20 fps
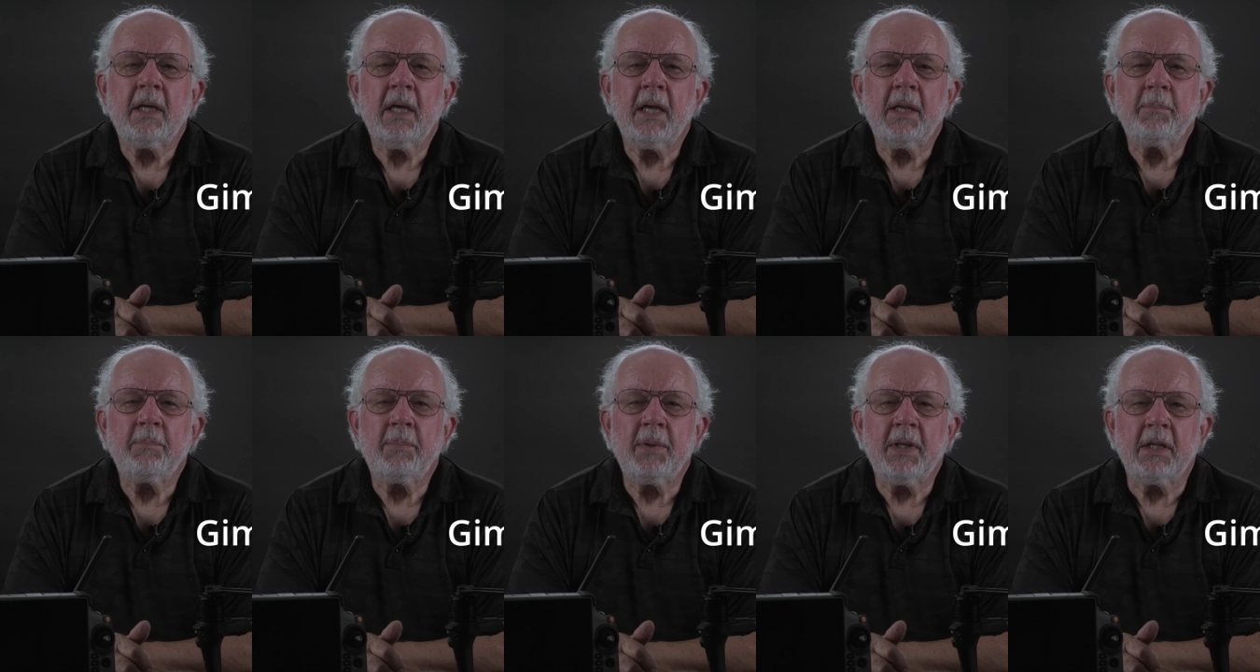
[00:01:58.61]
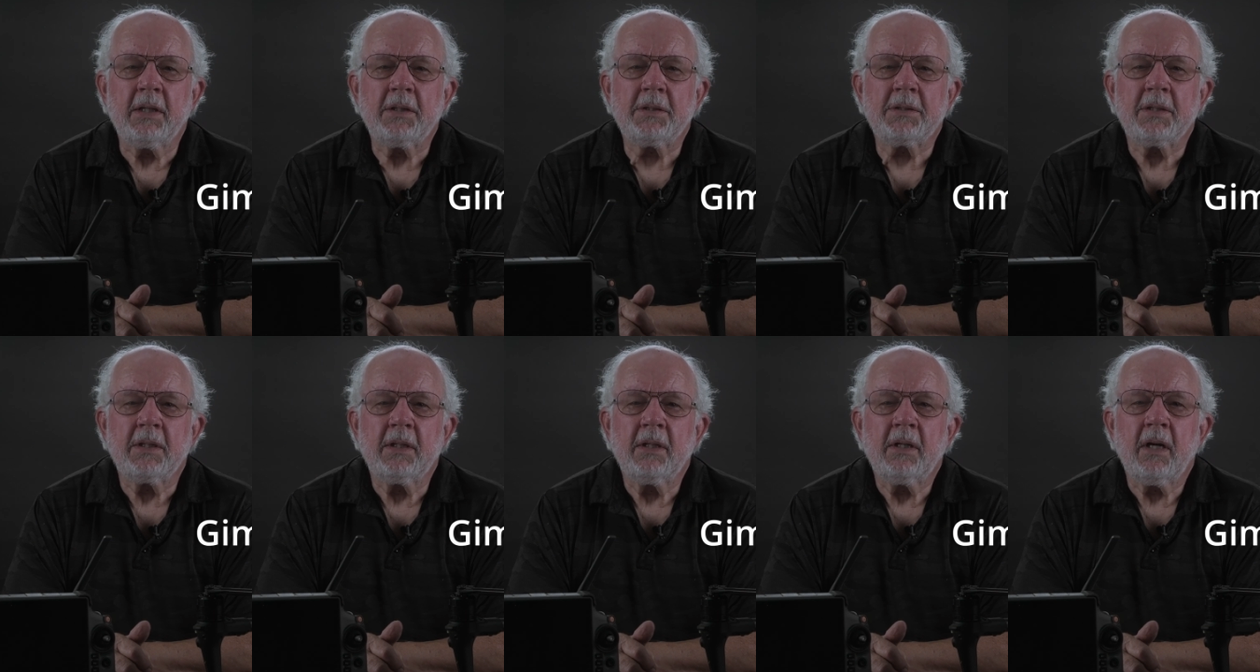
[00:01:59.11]
and
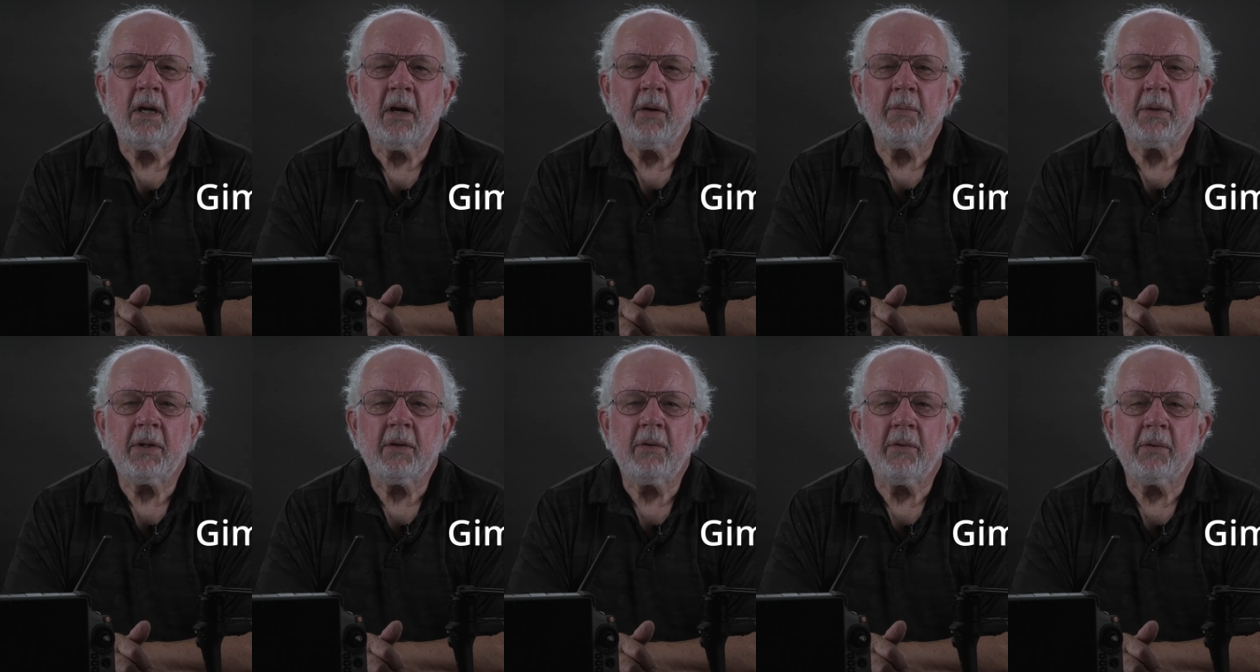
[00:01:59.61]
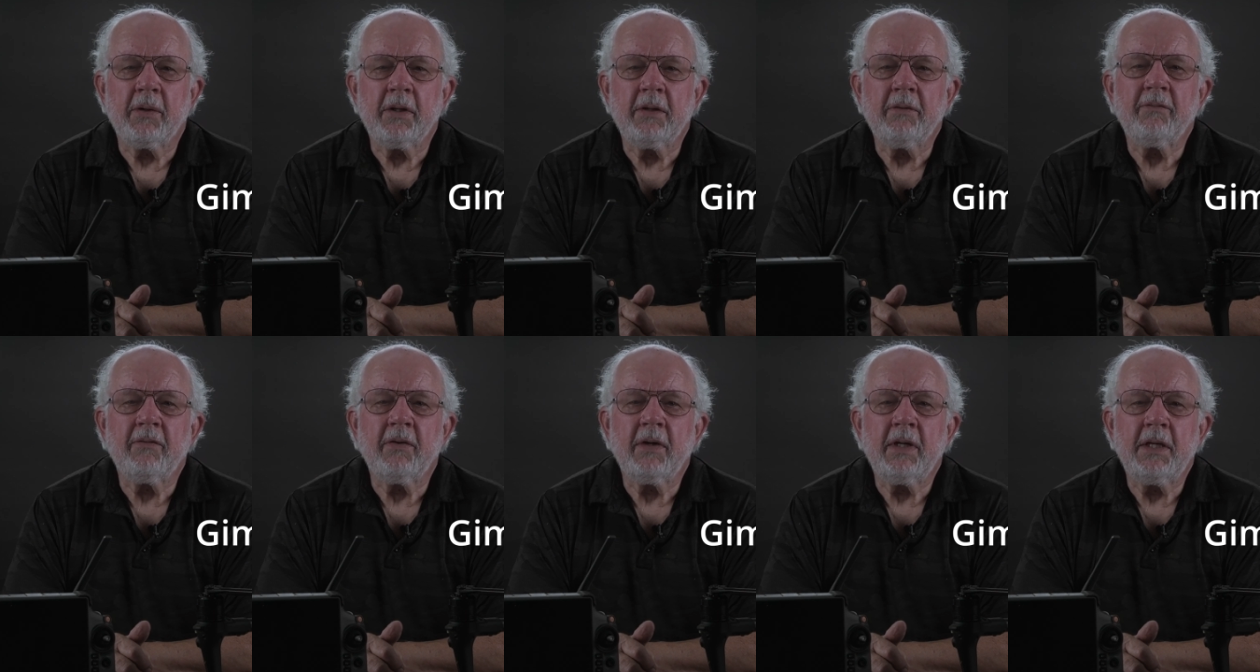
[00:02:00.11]
pitch are
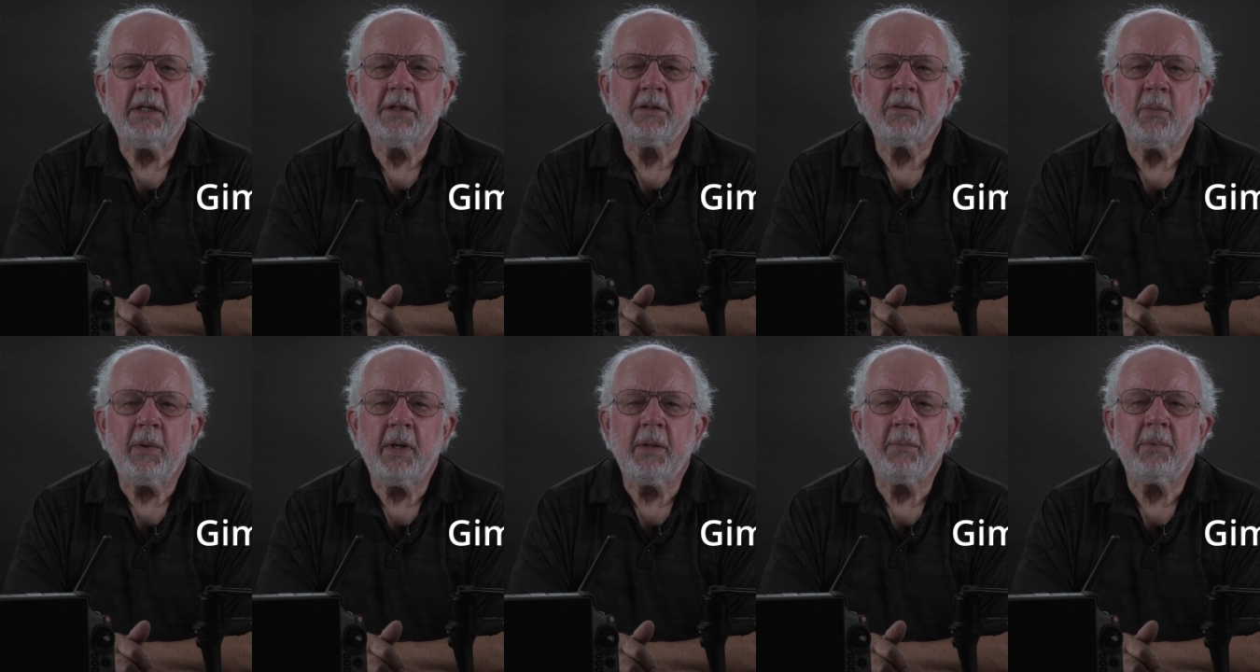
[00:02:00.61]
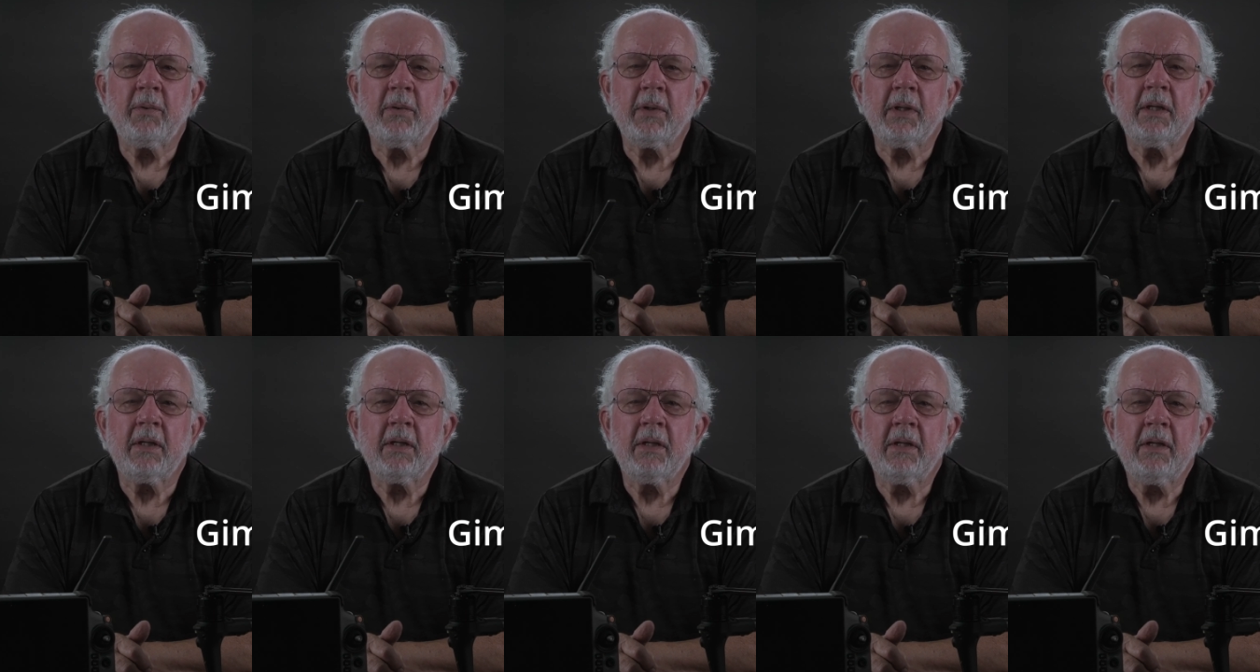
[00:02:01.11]
recorded for each waypoint.